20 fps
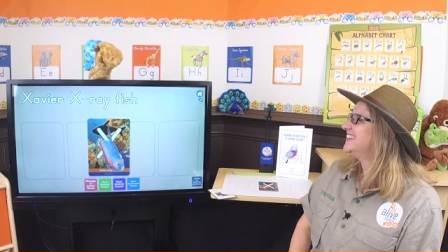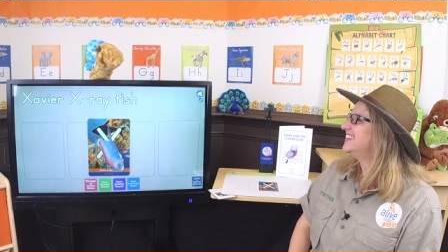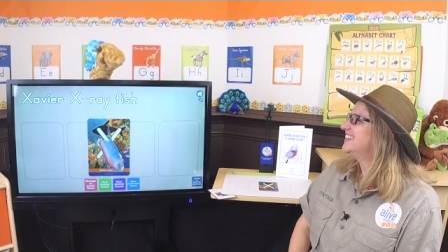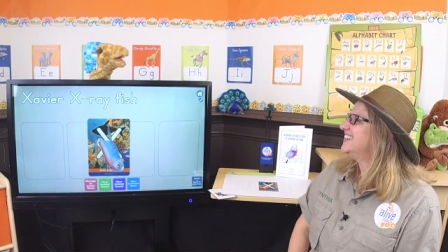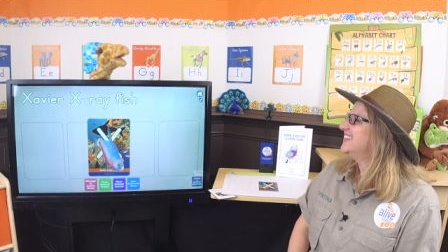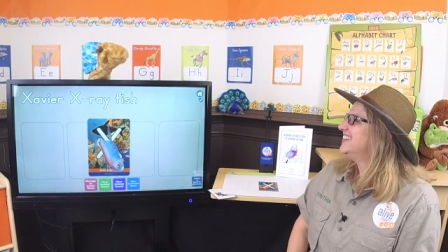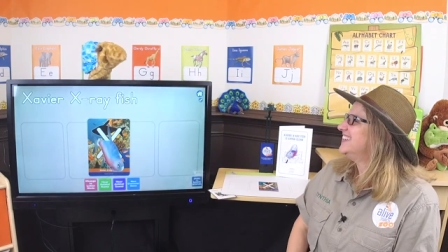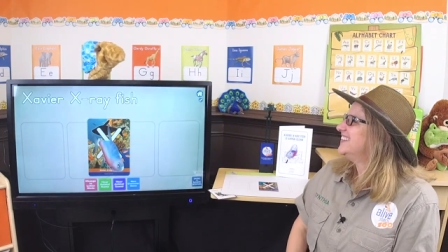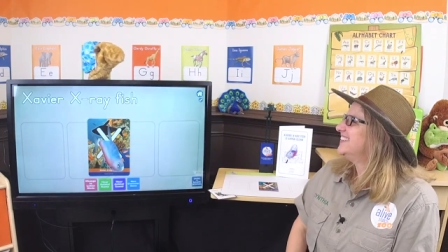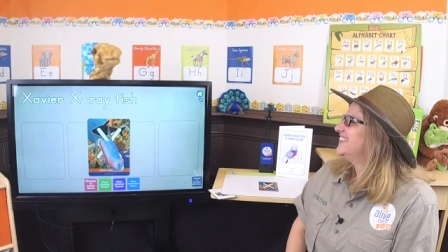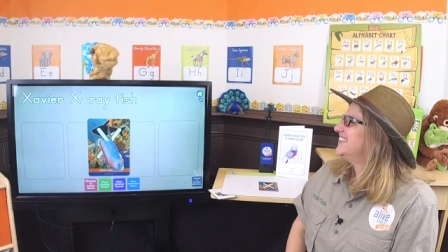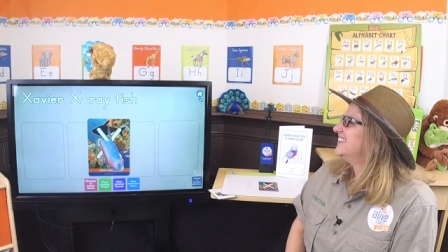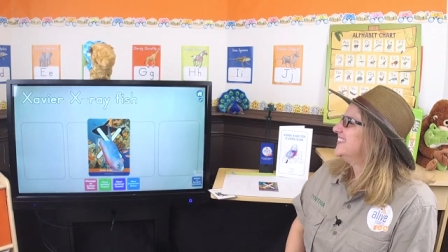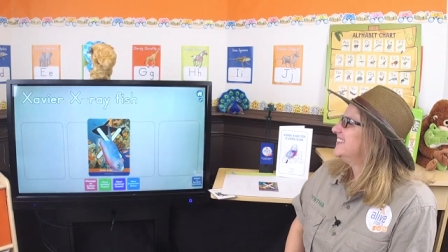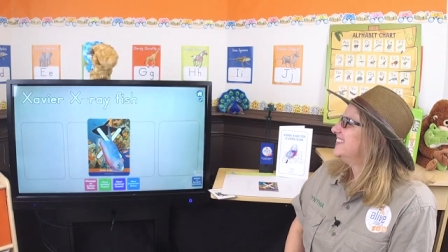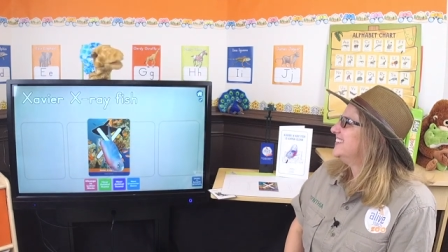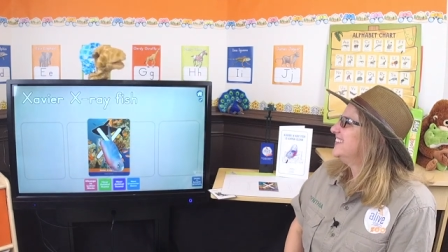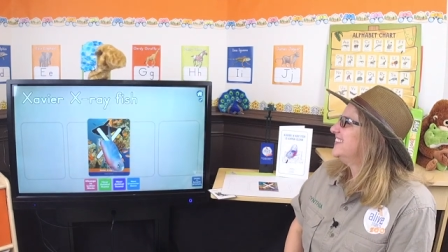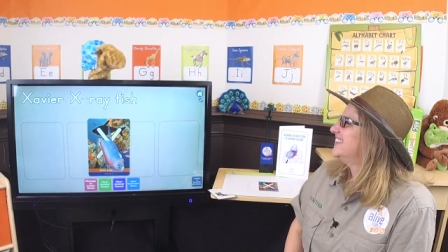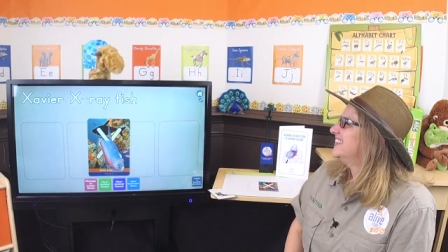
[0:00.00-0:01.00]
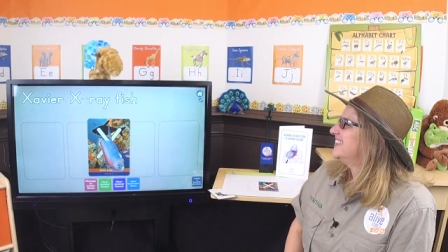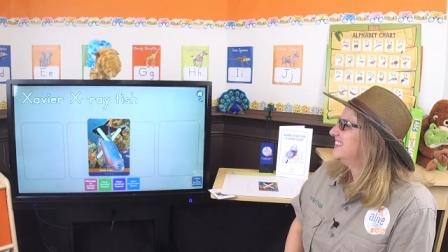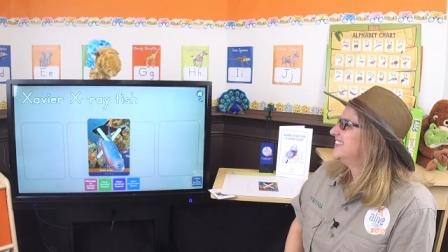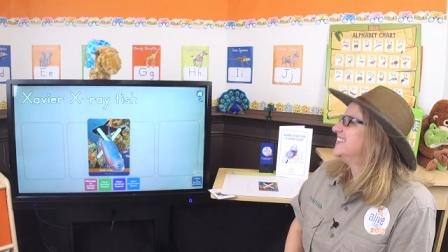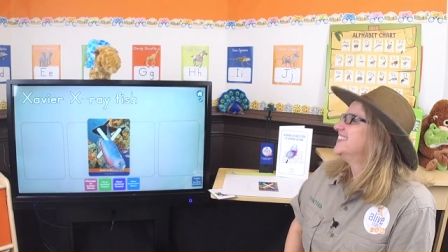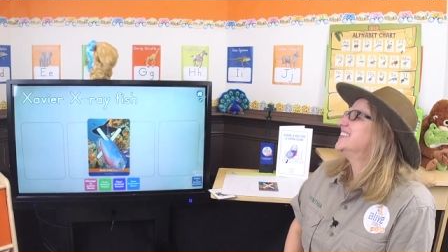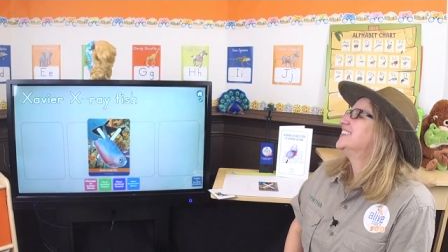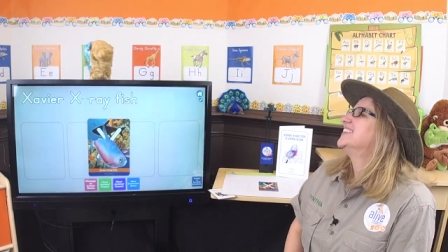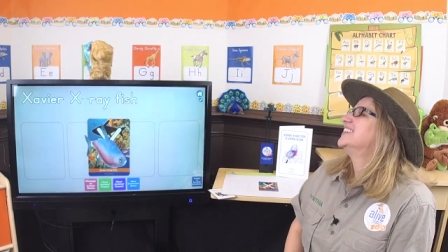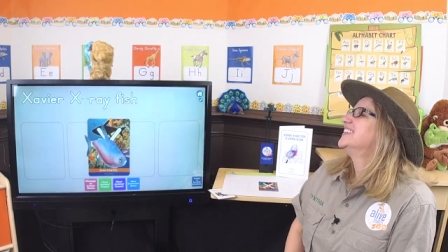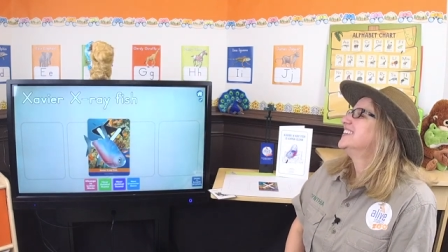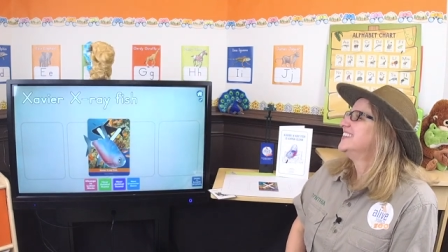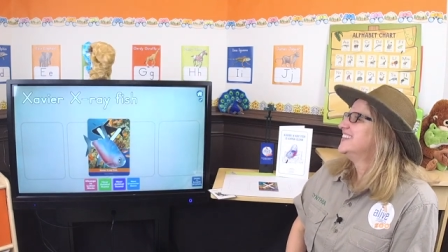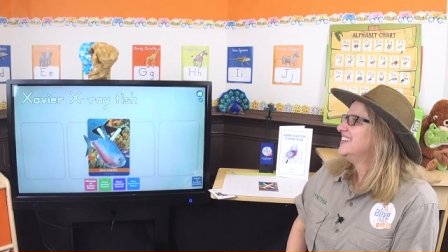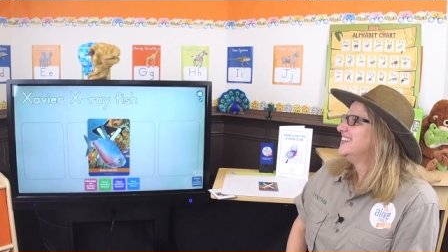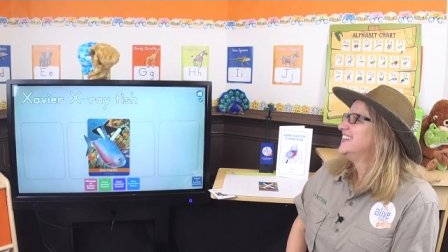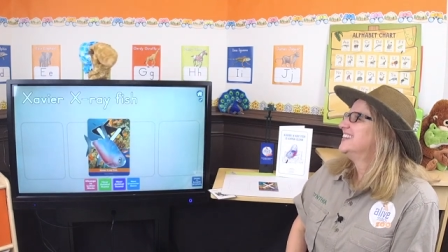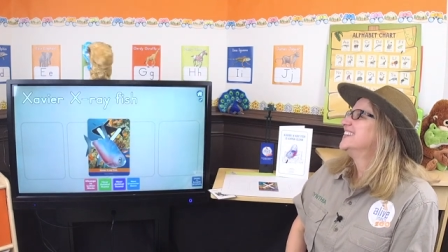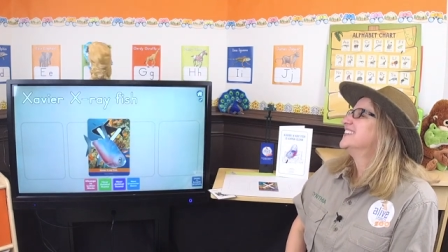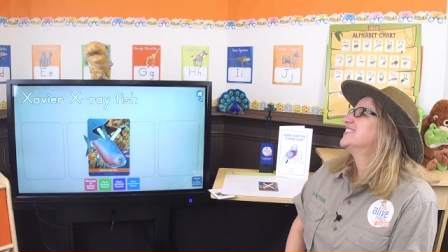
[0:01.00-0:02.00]
I thought you were kidding.
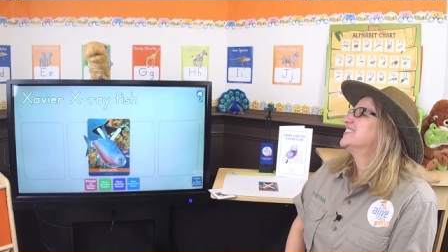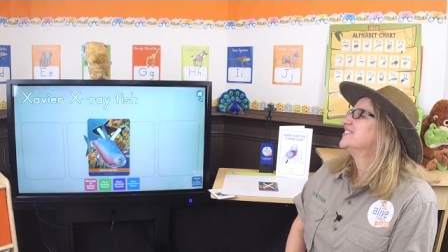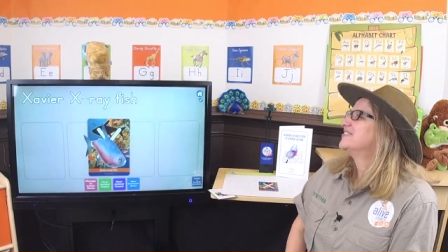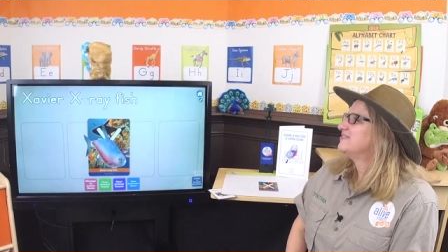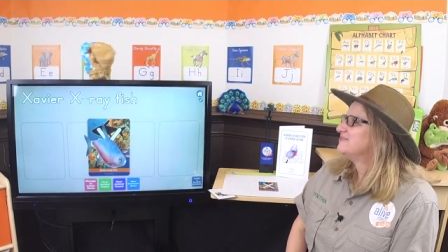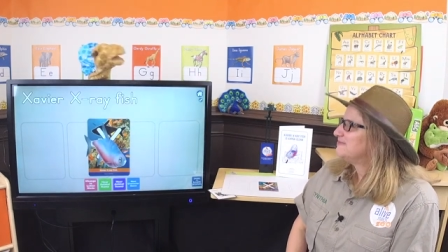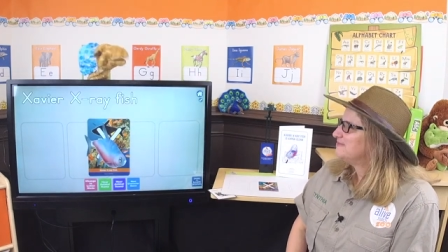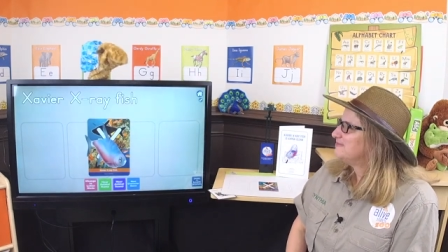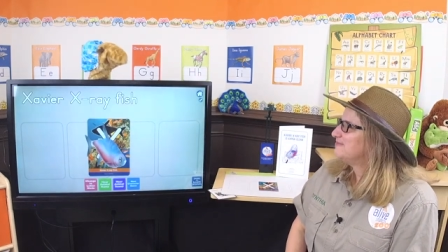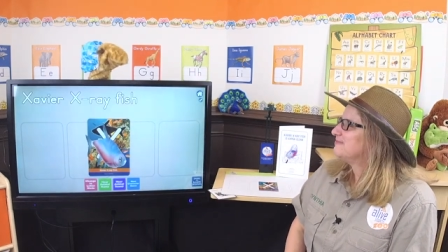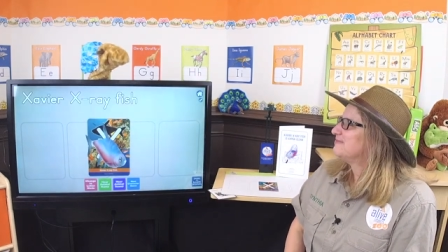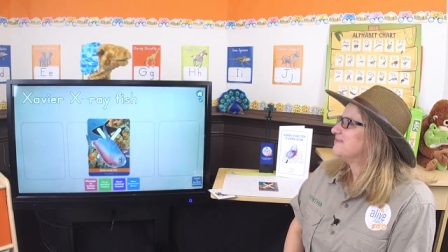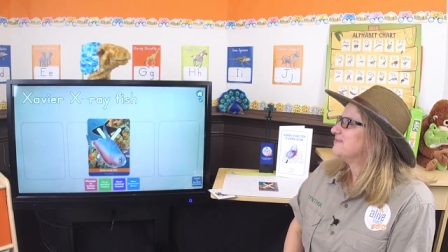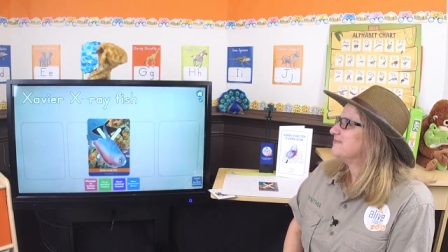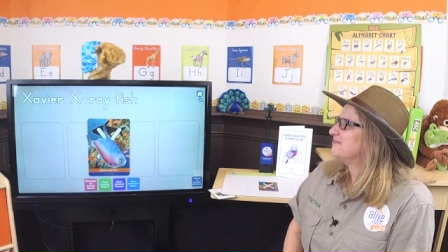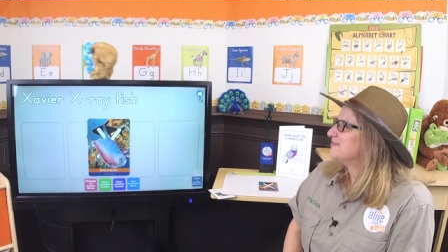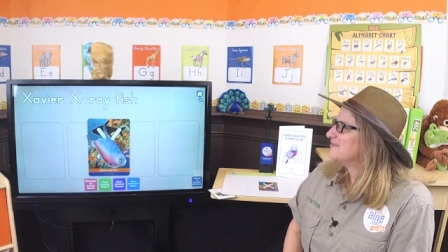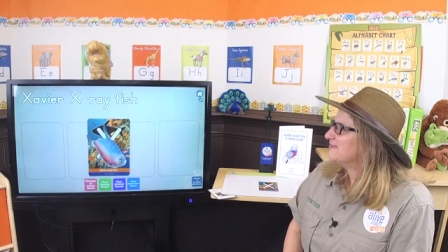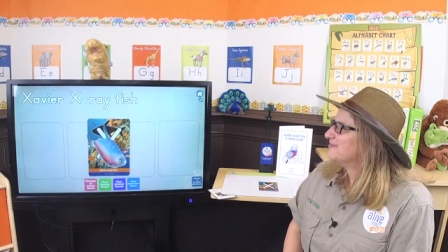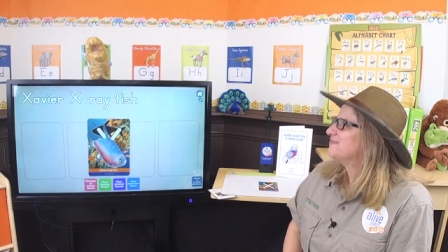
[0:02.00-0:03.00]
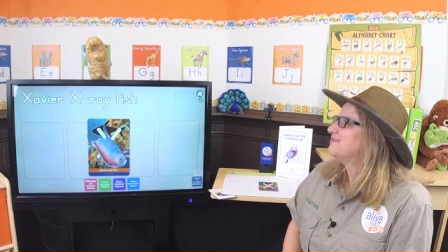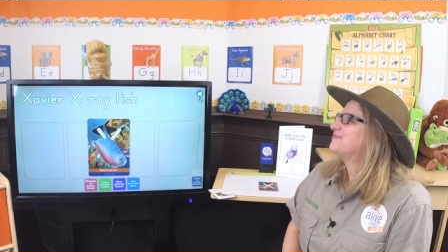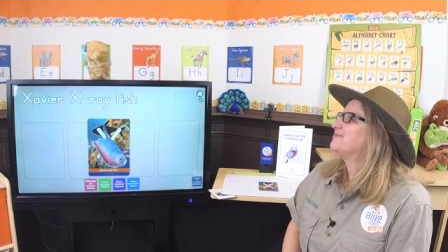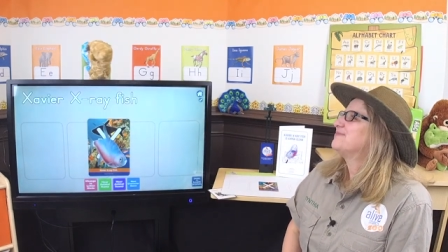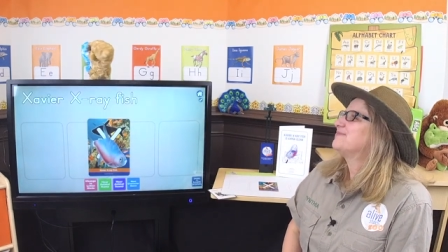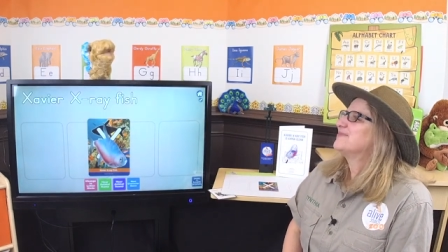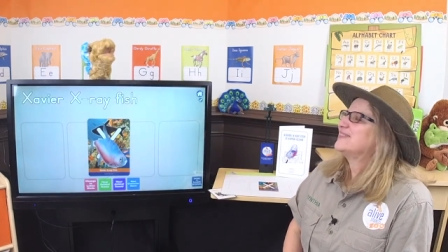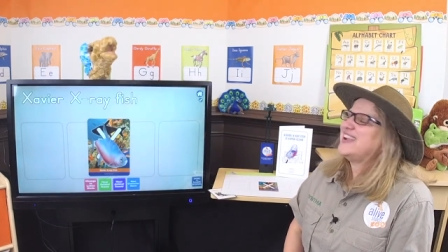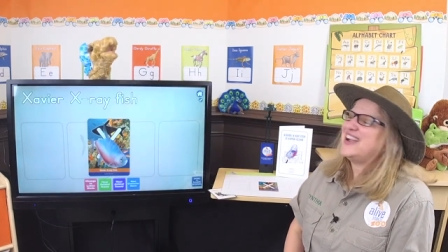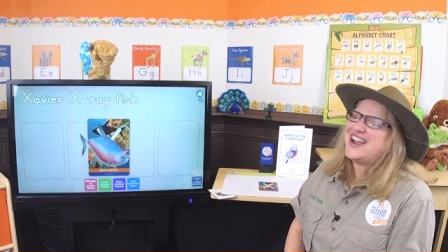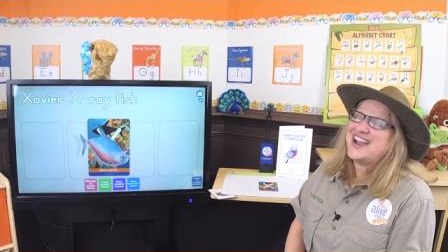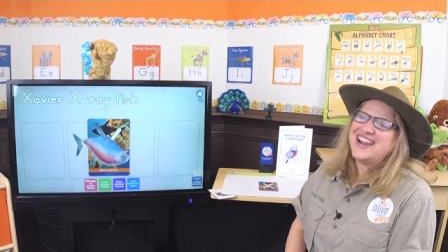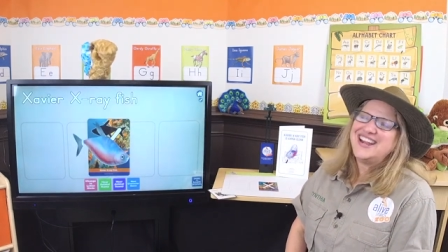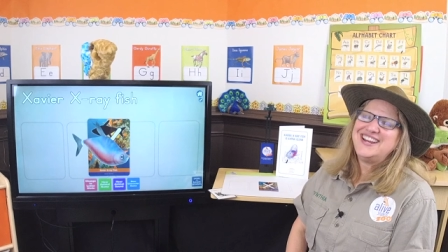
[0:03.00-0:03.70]
You mean like a french fry?